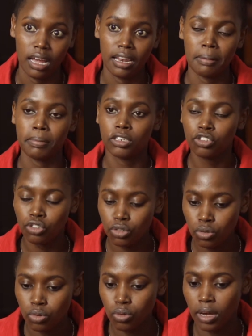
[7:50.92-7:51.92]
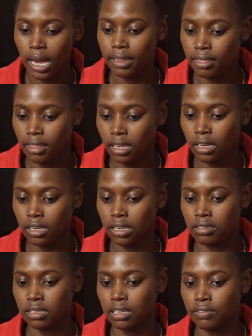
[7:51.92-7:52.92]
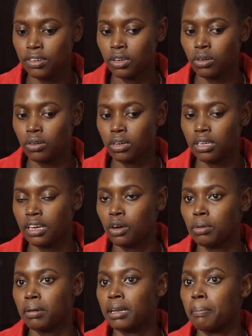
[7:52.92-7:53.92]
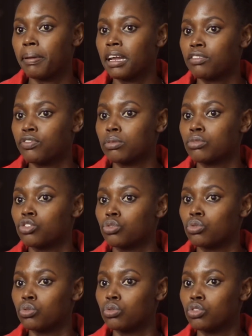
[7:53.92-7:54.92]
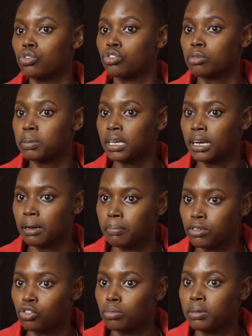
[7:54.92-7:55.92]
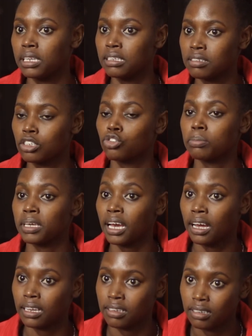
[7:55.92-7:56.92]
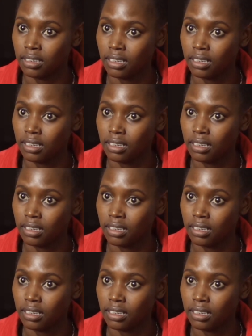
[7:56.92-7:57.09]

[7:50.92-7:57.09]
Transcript: Number two, I think, is giving young women a platform to speak up, to be listened, to be heard.